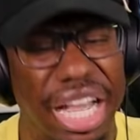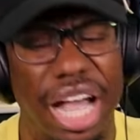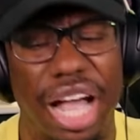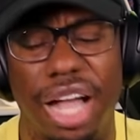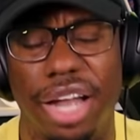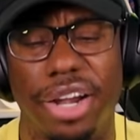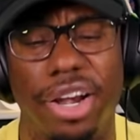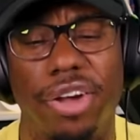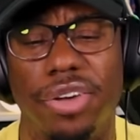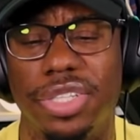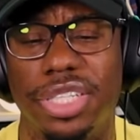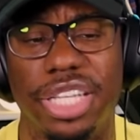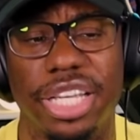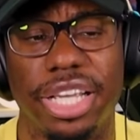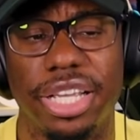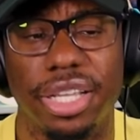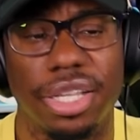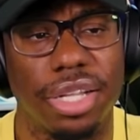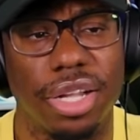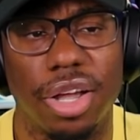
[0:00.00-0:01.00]
Ah, no,
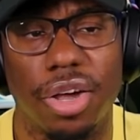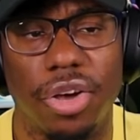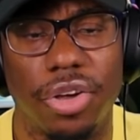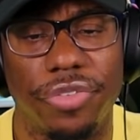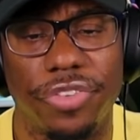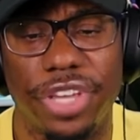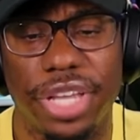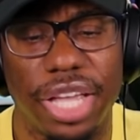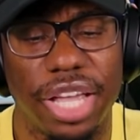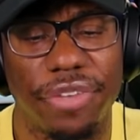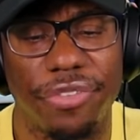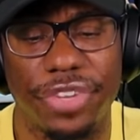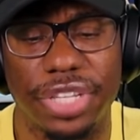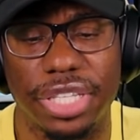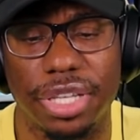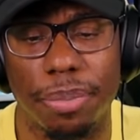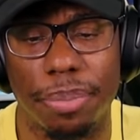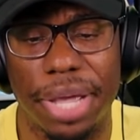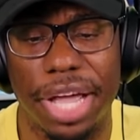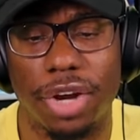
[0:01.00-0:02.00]
see, no. If it if
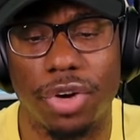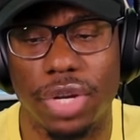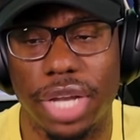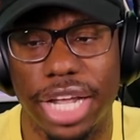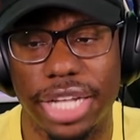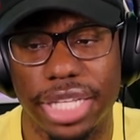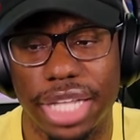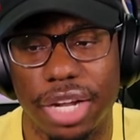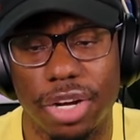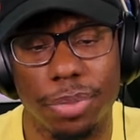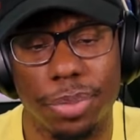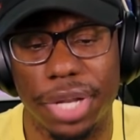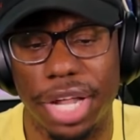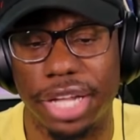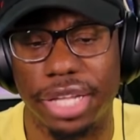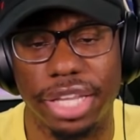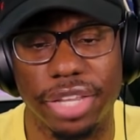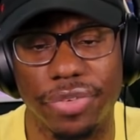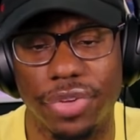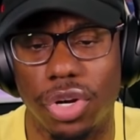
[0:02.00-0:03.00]
it's a battle like that, I'll be
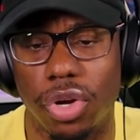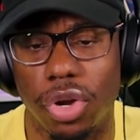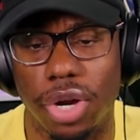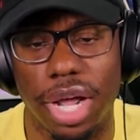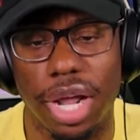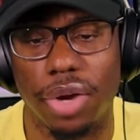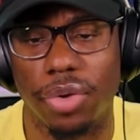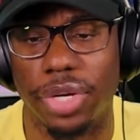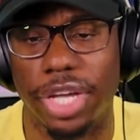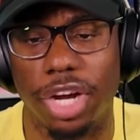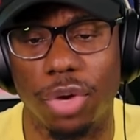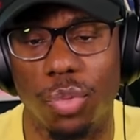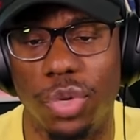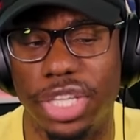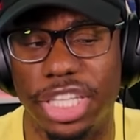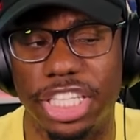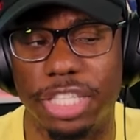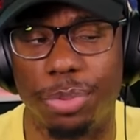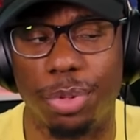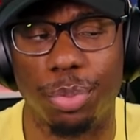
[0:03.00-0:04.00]
like, leave it on. I don't care
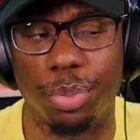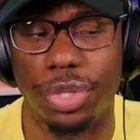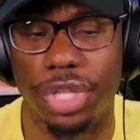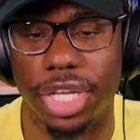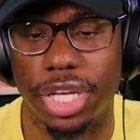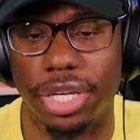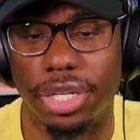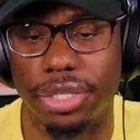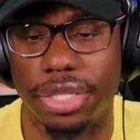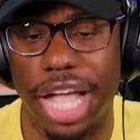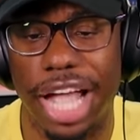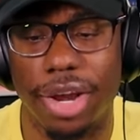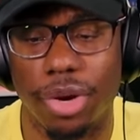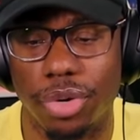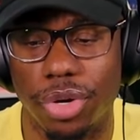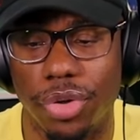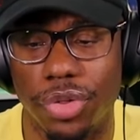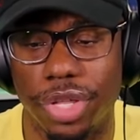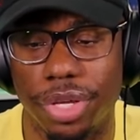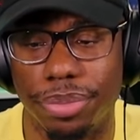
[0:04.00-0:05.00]
what these people think. I
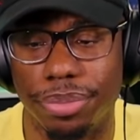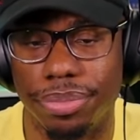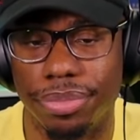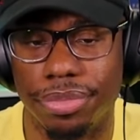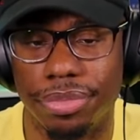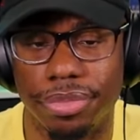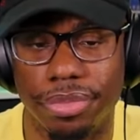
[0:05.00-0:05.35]
don't know them.